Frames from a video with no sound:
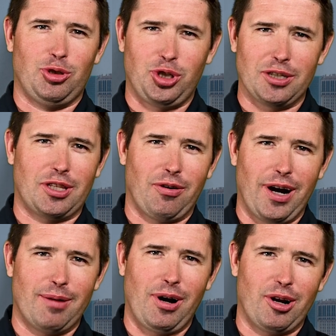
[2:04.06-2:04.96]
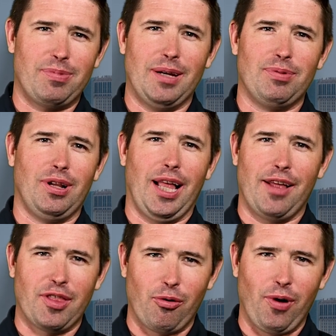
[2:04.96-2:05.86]
just the right amount of people
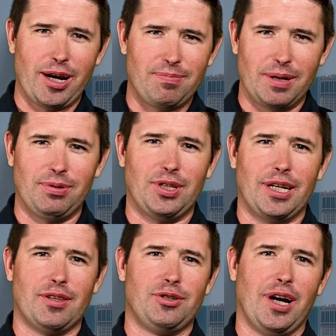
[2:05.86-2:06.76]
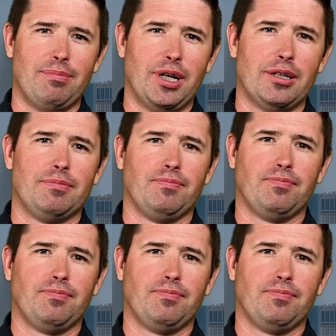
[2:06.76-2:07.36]
and the right people to get the job done.